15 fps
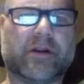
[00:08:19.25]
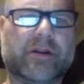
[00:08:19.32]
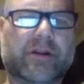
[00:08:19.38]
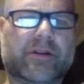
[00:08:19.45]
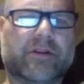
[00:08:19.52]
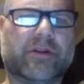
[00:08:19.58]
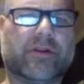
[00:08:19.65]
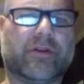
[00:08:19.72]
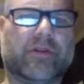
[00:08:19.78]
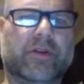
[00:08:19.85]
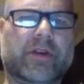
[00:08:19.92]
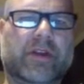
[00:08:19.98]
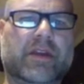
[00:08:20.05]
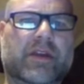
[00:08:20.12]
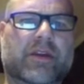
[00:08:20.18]

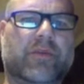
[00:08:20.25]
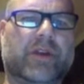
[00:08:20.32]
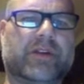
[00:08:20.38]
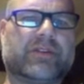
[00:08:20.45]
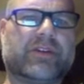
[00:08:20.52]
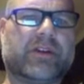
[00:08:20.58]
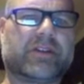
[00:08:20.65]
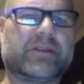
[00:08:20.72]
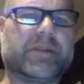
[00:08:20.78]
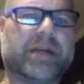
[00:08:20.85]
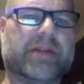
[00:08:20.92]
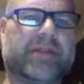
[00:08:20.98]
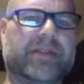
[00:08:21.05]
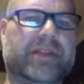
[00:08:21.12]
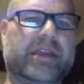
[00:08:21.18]
article, where it
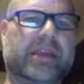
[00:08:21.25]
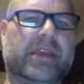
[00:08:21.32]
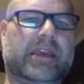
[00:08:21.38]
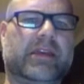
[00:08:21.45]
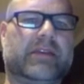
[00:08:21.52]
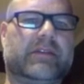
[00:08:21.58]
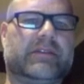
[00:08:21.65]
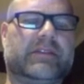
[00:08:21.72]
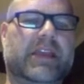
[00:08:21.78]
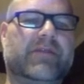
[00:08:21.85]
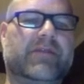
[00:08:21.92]
talked about the